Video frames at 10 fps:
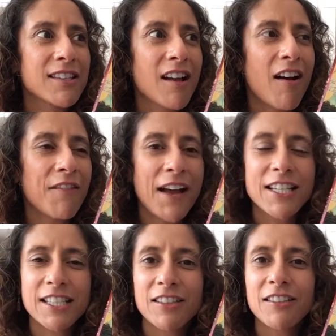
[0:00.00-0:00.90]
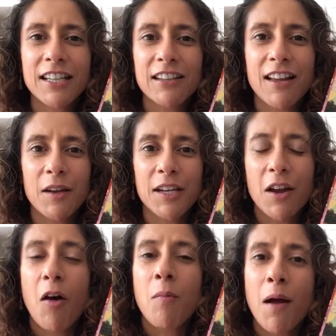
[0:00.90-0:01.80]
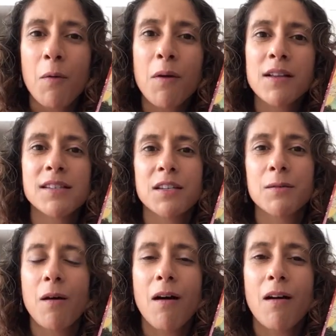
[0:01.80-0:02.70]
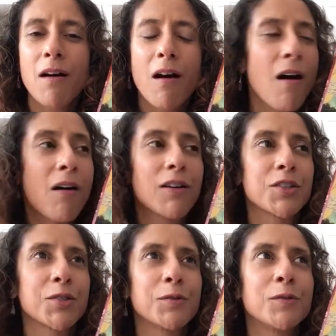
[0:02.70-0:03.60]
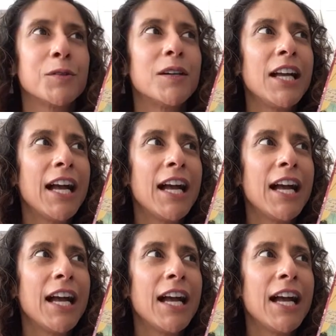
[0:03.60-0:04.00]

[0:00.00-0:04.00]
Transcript: I've had to look at are my words too harsh, or